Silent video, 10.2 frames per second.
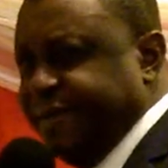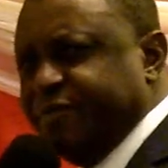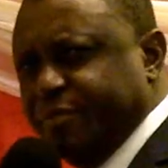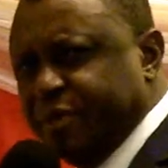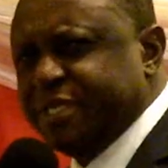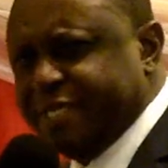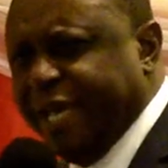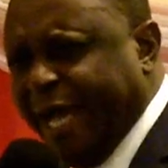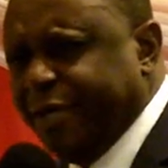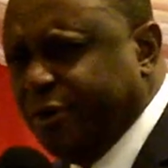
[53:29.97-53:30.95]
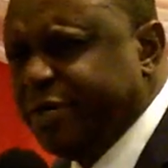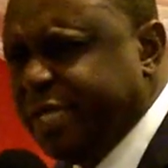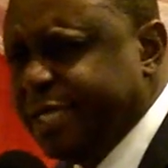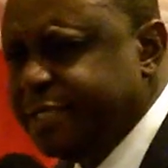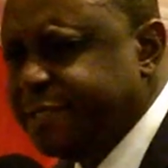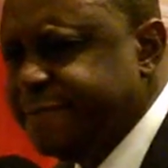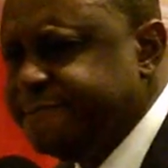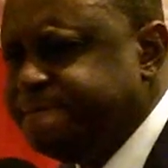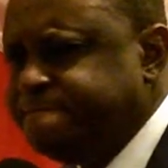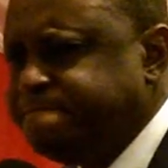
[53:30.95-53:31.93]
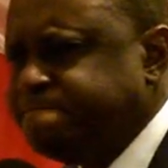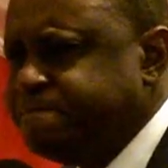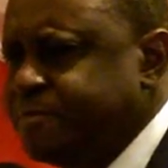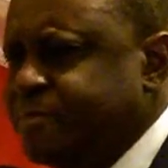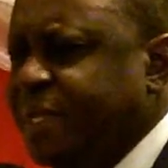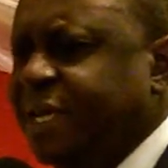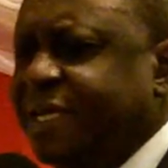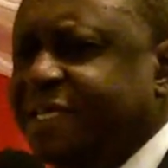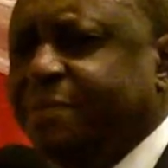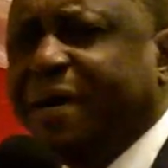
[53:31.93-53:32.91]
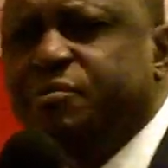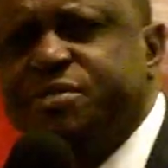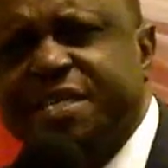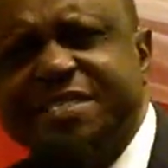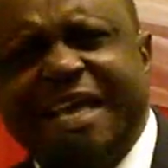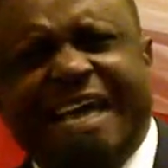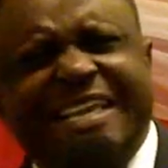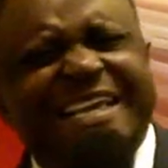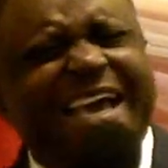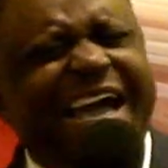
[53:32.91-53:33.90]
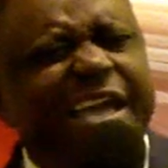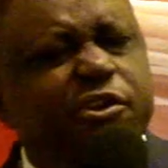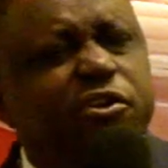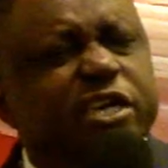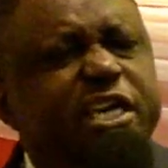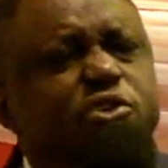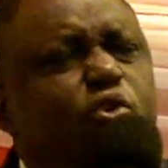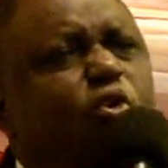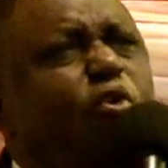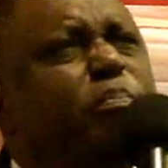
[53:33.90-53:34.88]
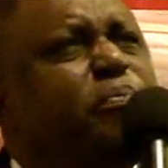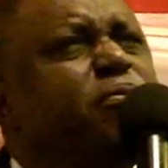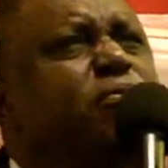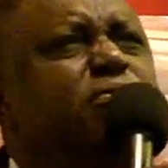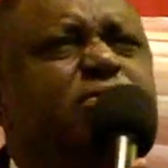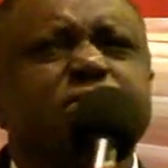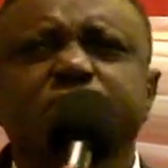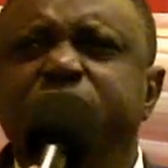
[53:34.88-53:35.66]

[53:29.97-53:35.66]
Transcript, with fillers: Everybody say iron gate. Iron gate. The Bible says, and the iron gate opened